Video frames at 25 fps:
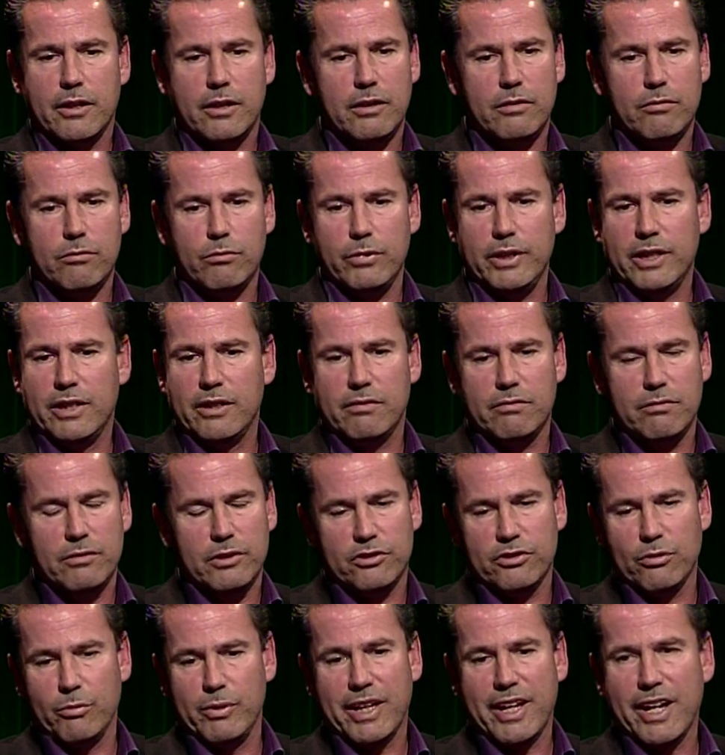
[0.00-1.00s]
we
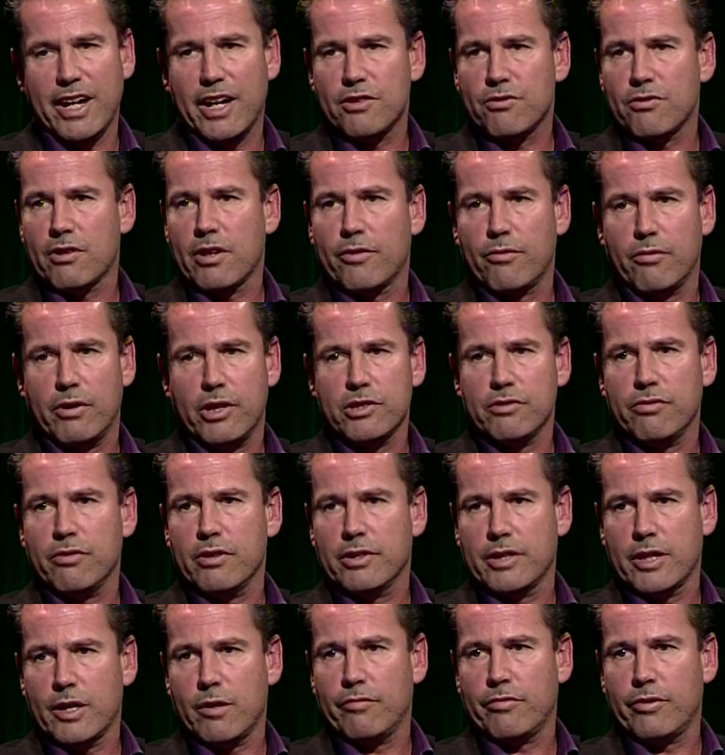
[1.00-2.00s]
can't draw the reservoir
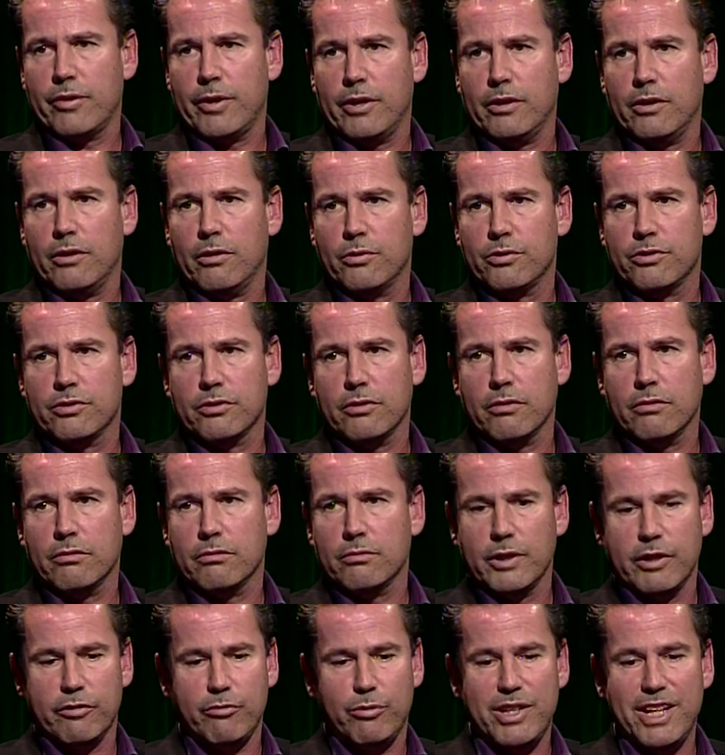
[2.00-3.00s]
down very low. So
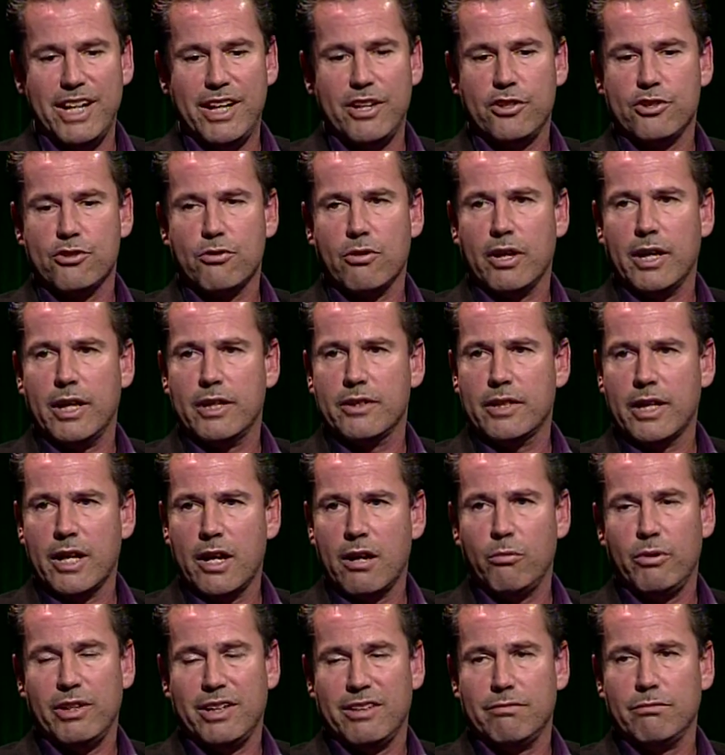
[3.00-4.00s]
if we need to draw it down,
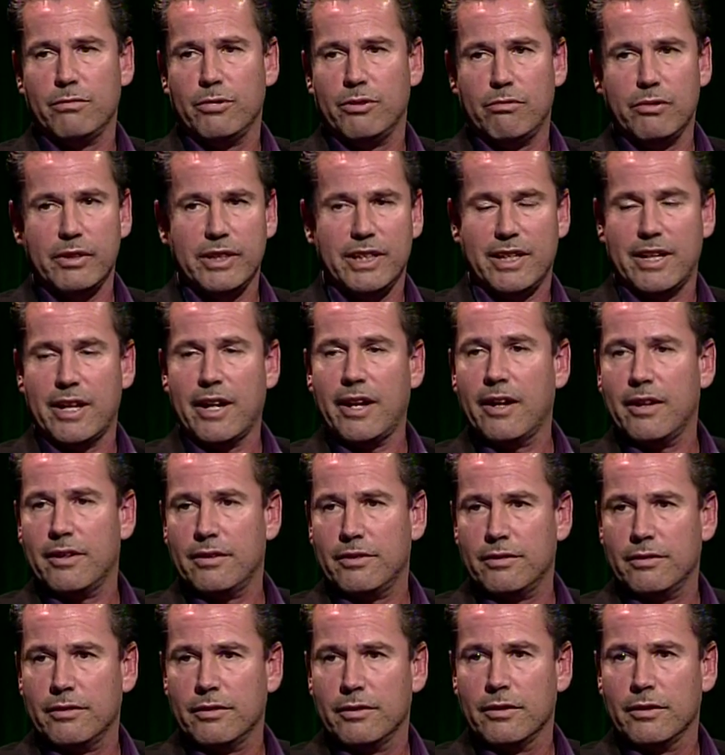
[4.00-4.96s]
we really can't.